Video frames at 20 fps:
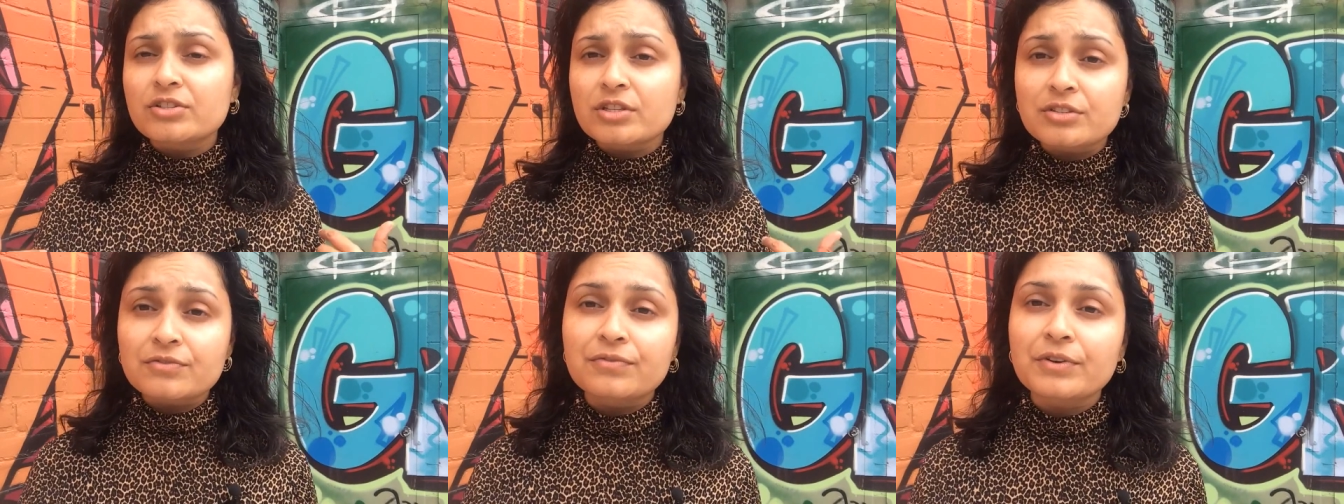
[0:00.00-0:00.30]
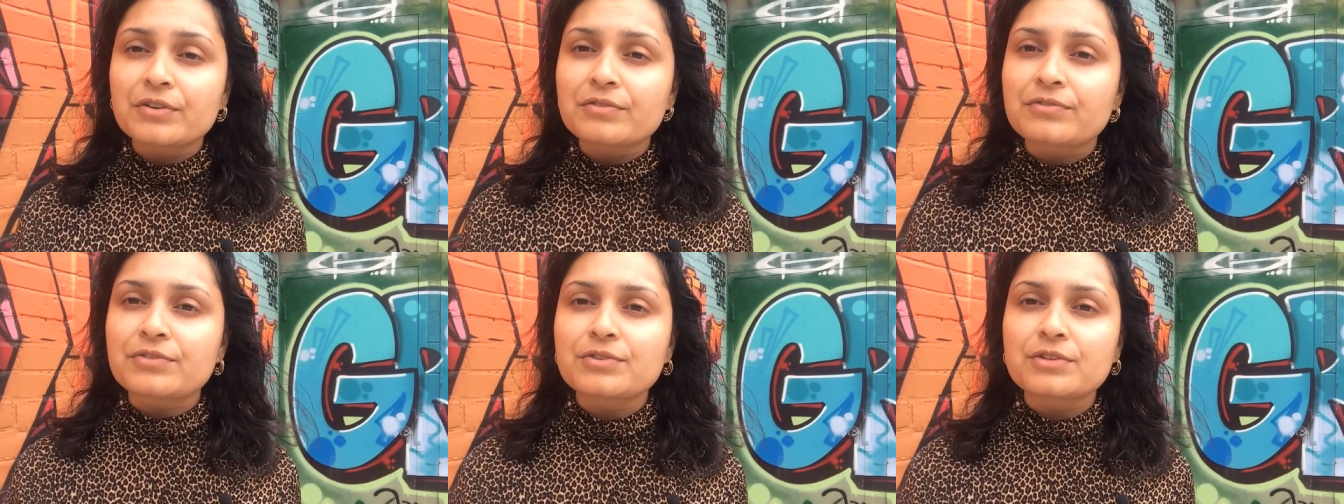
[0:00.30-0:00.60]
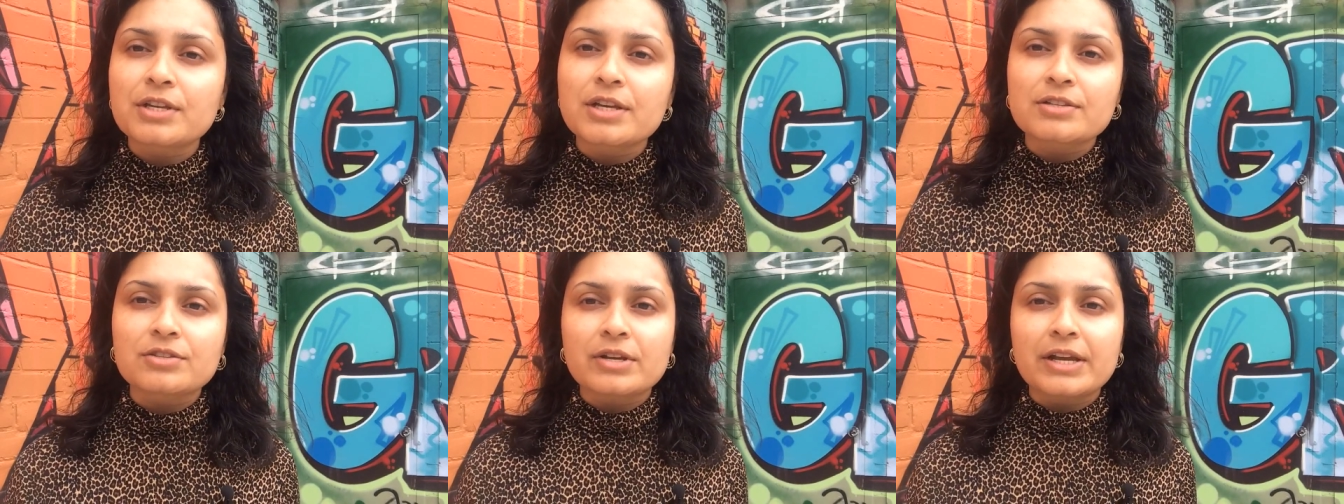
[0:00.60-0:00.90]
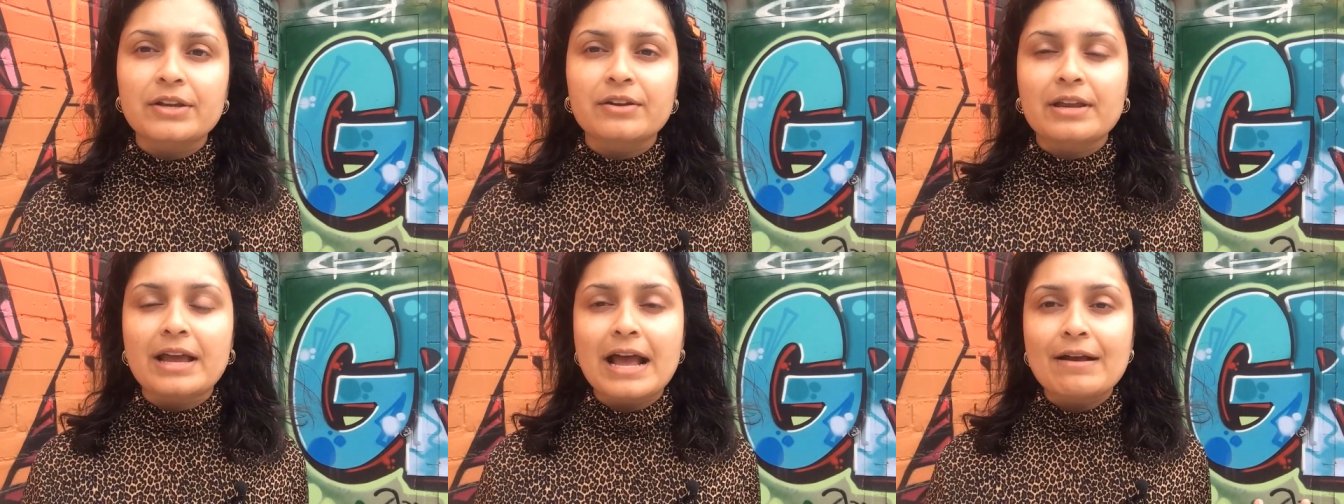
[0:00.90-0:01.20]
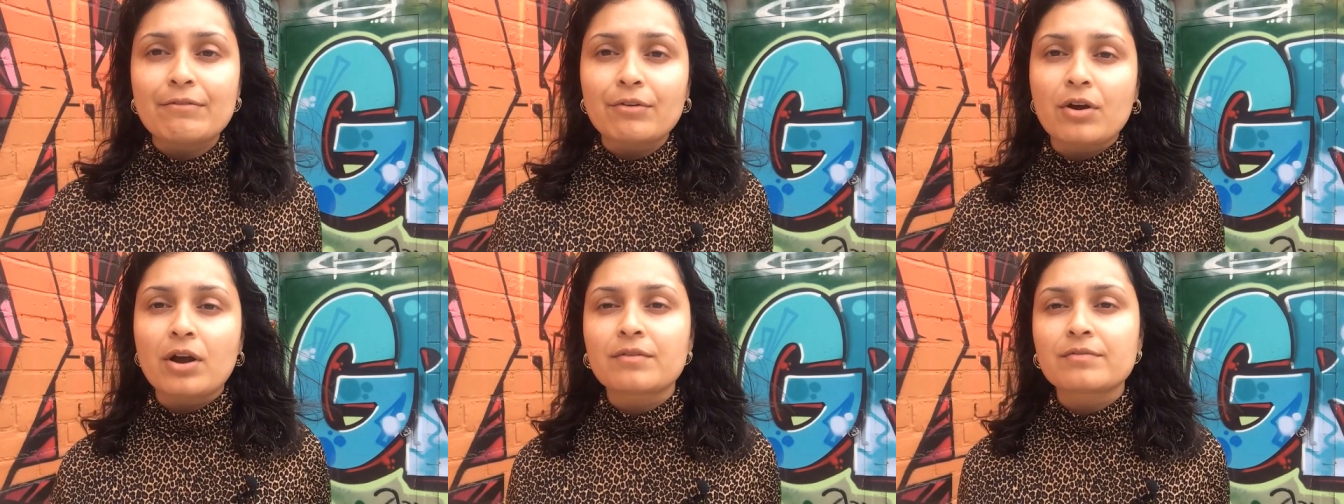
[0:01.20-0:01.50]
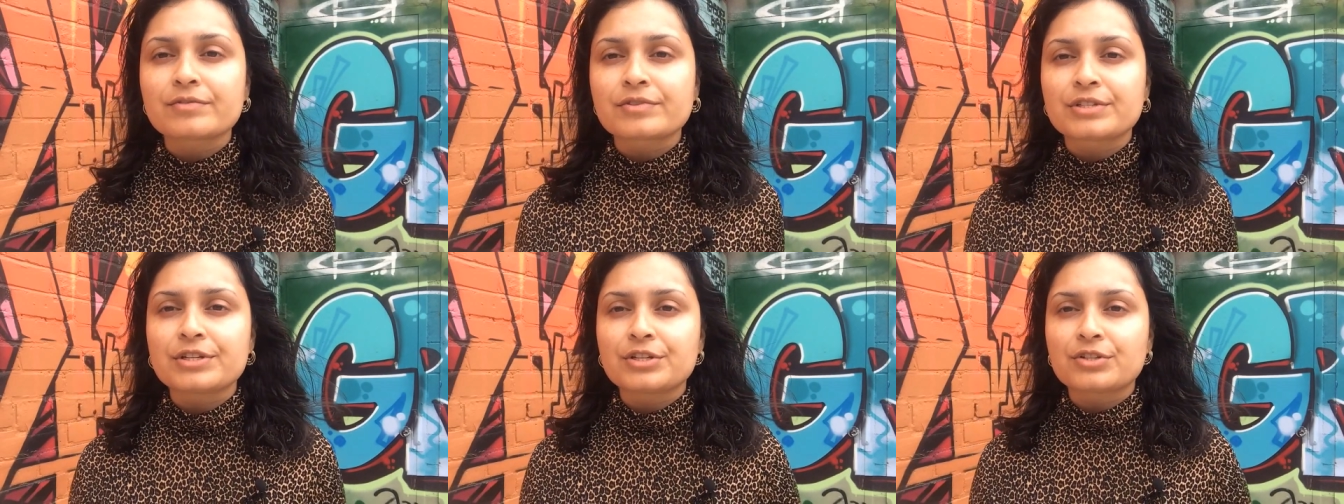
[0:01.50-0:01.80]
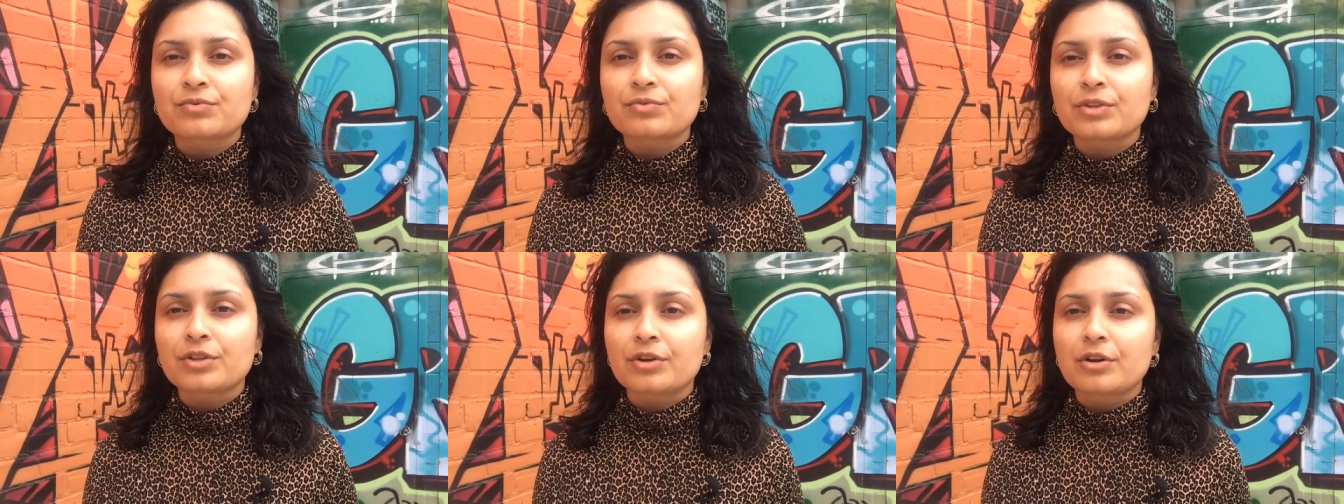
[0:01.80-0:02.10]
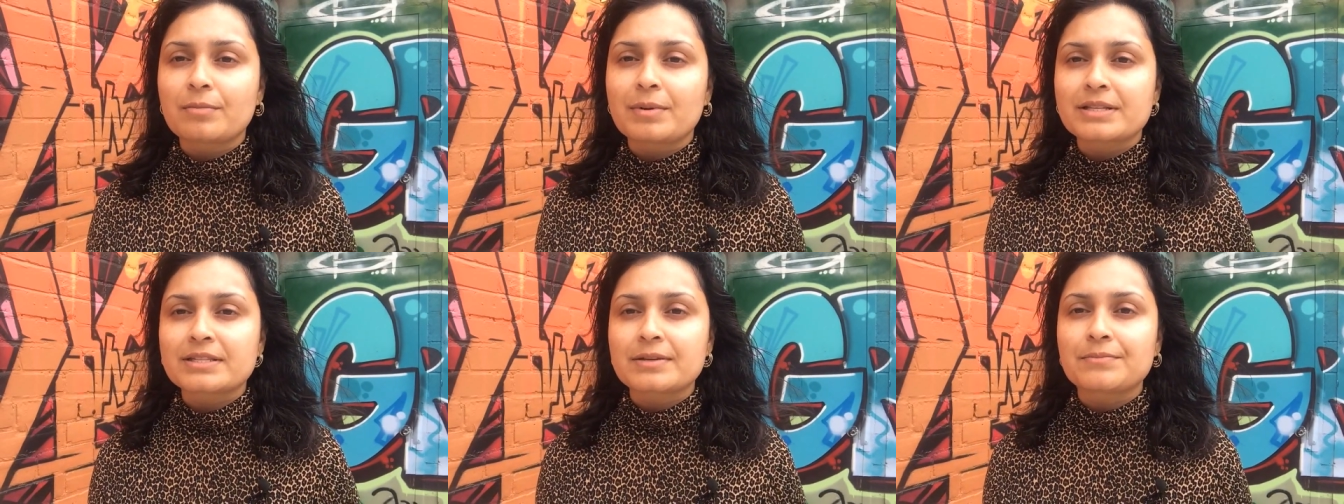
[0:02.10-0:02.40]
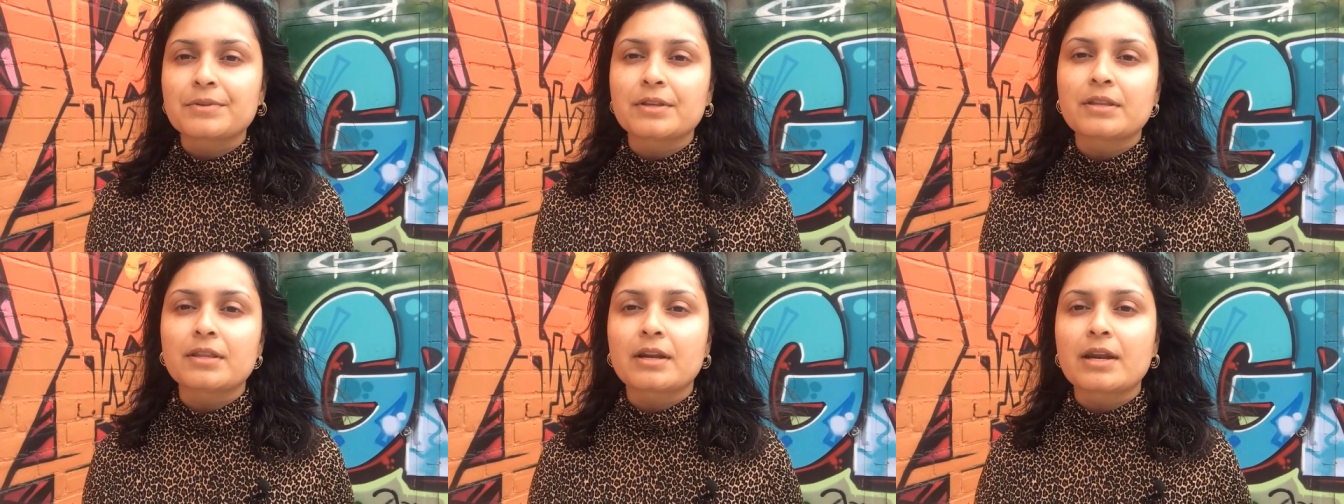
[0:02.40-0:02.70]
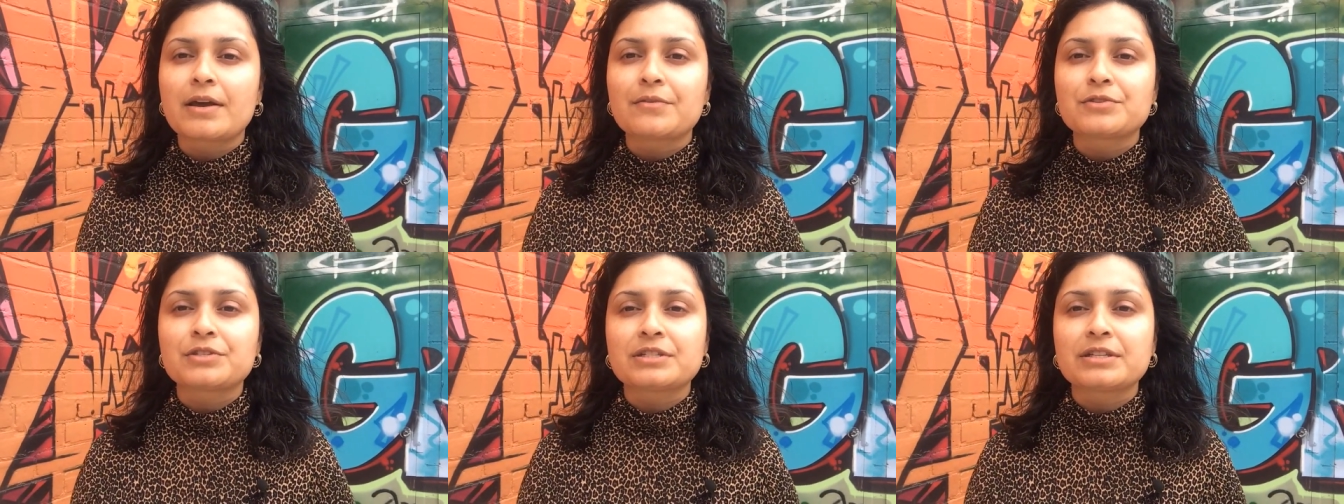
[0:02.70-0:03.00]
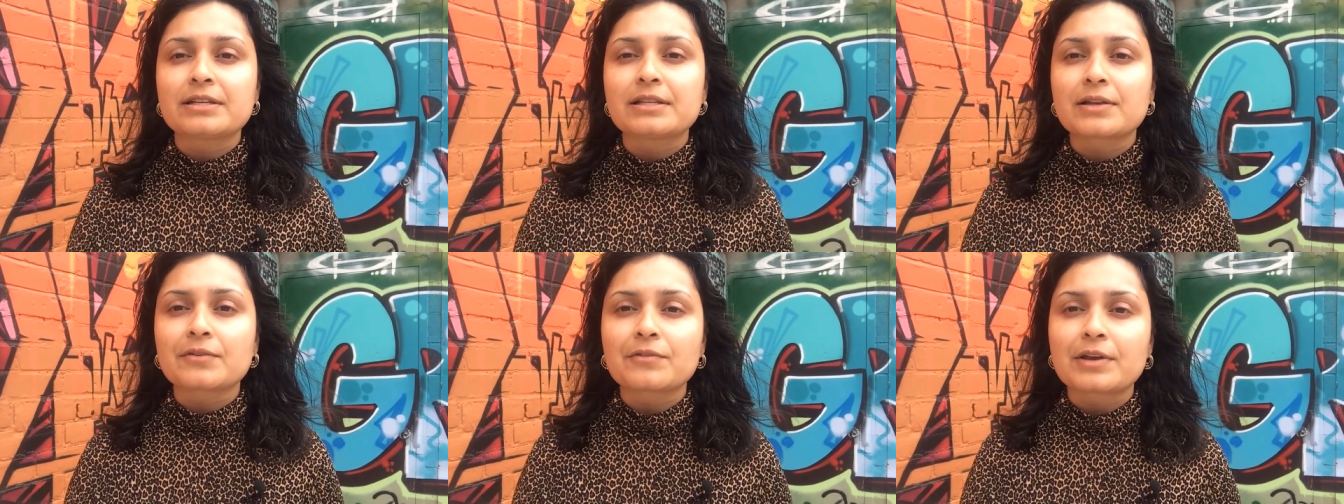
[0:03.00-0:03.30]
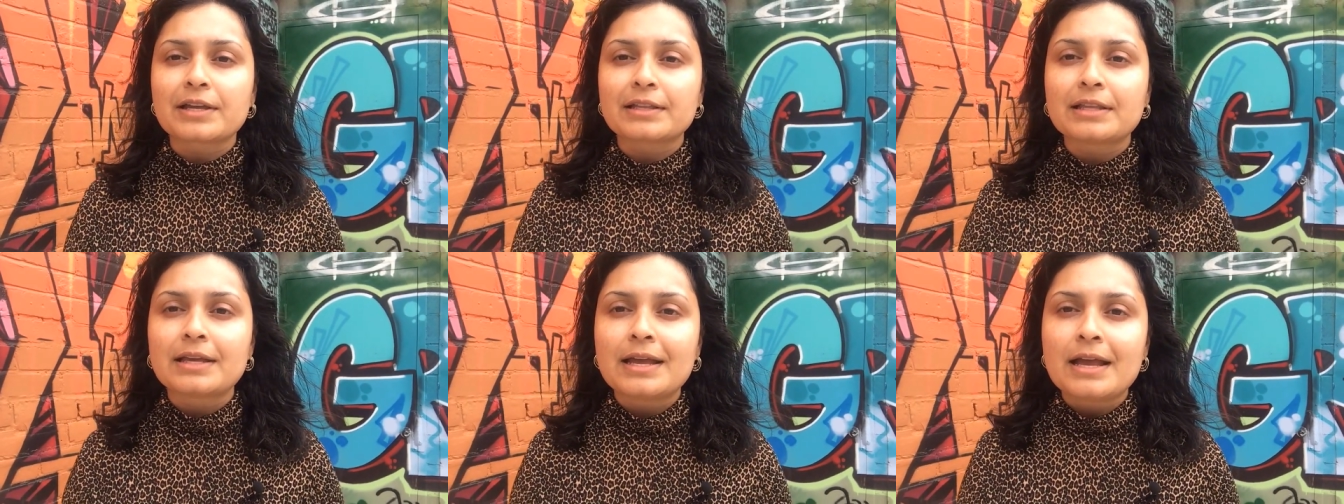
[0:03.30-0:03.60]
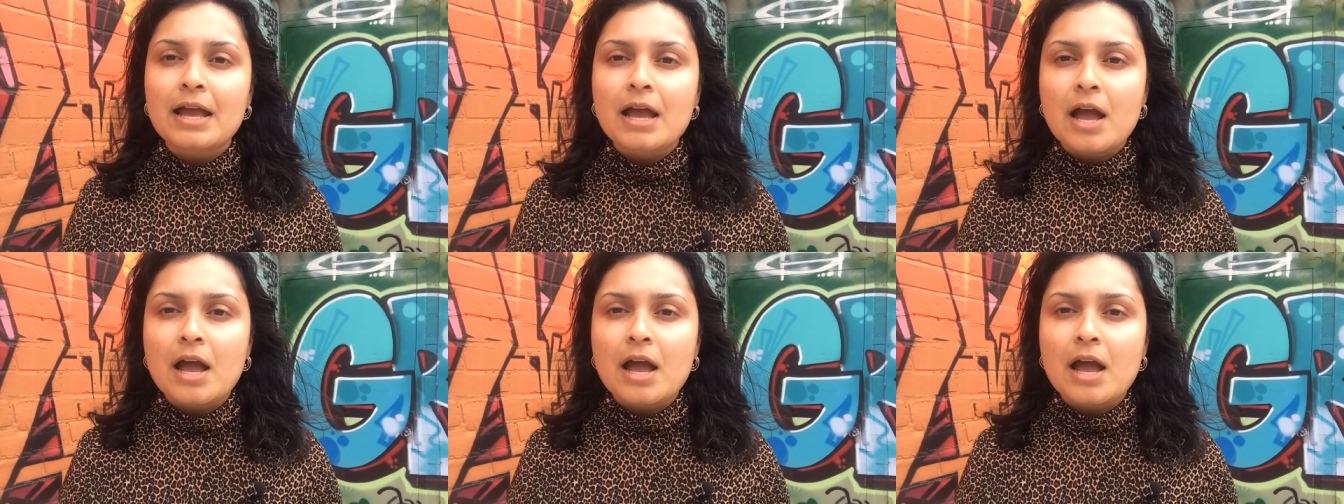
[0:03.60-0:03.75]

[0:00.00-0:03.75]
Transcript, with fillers: just for a few days so I could have a conversation with her about something that I was dealing with,